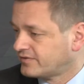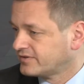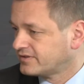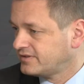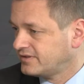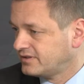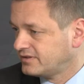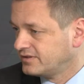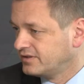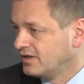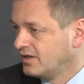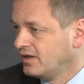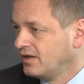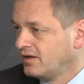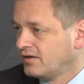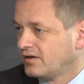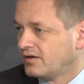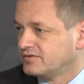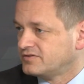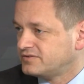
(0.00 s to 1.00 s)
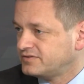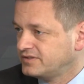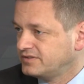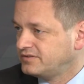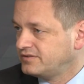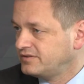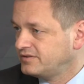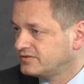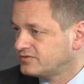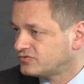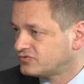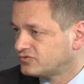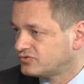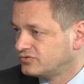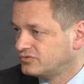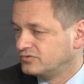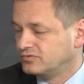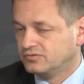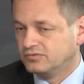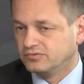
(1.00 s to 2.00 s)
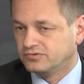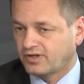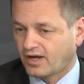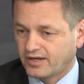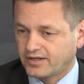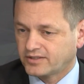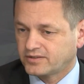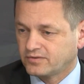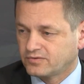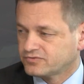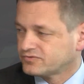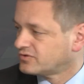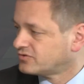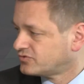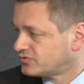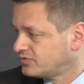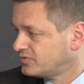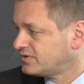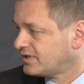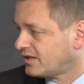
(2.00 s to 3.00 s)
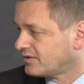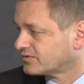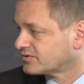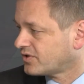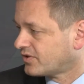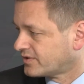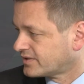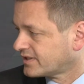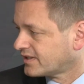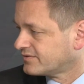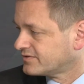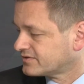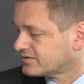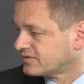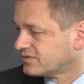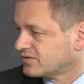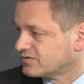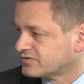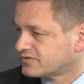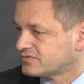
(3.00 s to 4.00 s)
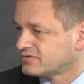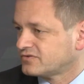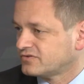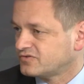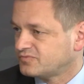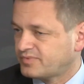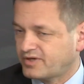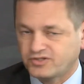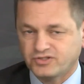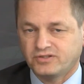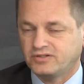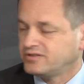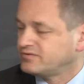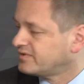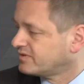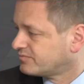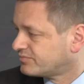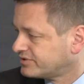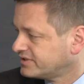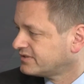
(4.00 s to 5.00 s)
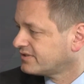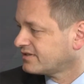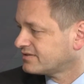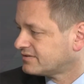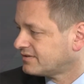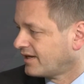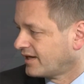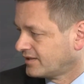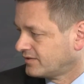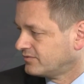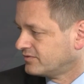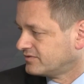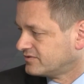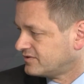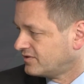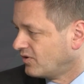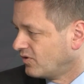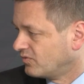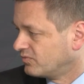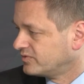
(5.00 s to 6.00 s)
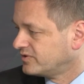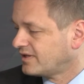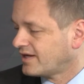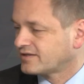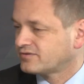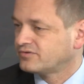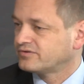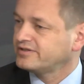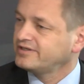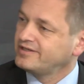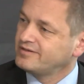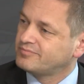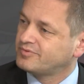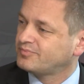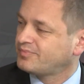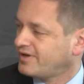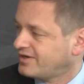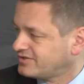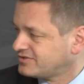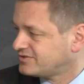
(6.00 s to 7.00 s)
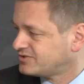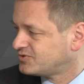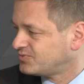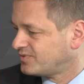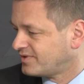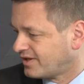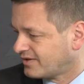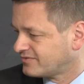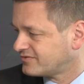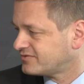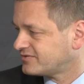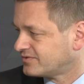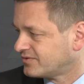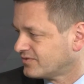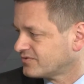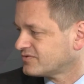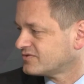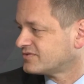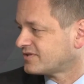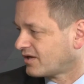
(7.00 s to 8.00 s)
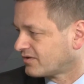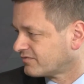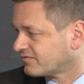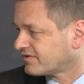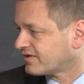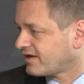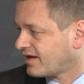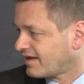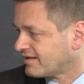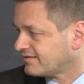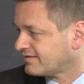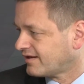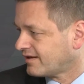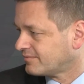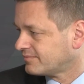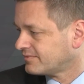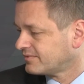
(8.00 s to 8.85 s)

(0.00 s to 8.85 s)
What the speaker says: clearly, CT is to diagnose and rule out coronary stenosis, especially when pretest likelihood is low. We like to keep patients without stenosis out of the cath lab.